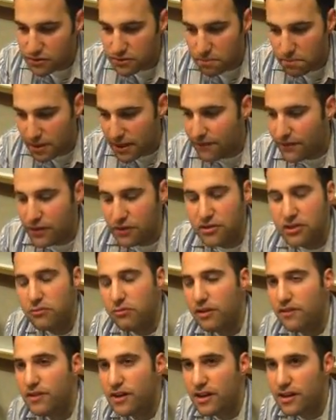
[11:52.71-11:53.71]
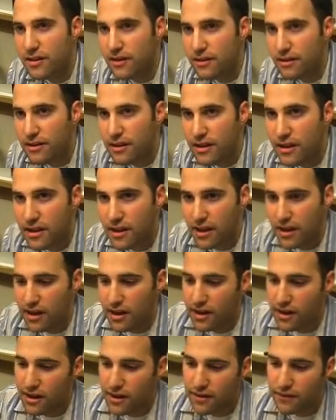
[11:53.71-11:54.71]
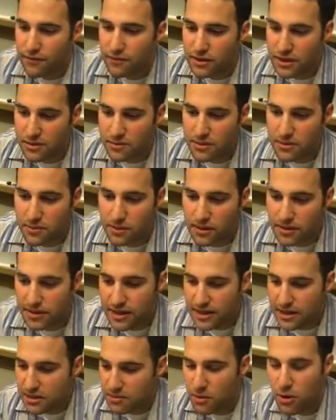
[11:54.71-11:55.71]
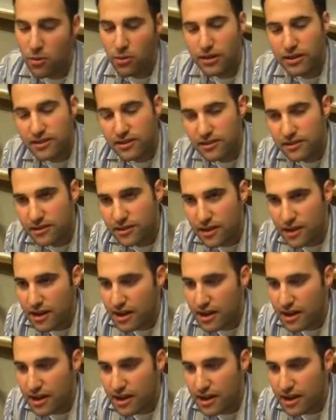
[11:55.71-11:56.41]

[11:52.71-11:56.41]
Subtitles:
big features that we've done for C++ and small ones.